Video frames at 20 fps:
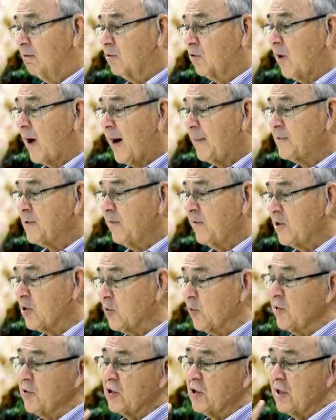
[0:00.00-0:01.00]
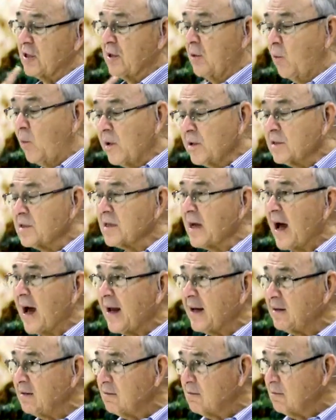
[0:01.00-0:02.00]
tribes of Israel six on one
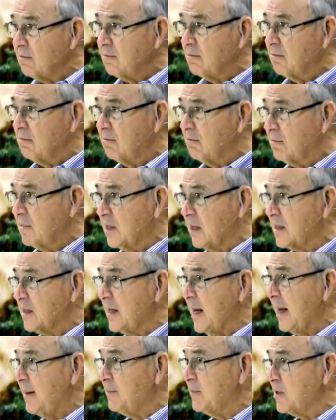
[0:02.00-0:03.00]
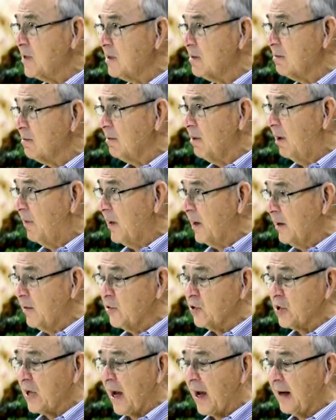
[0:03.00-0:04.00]
side, six names on the
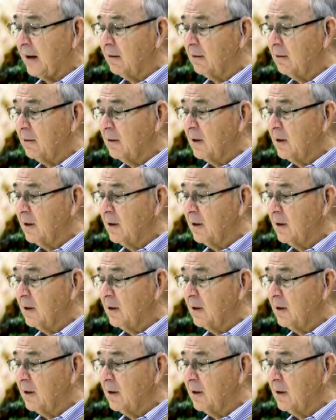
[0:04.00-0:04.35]
other side.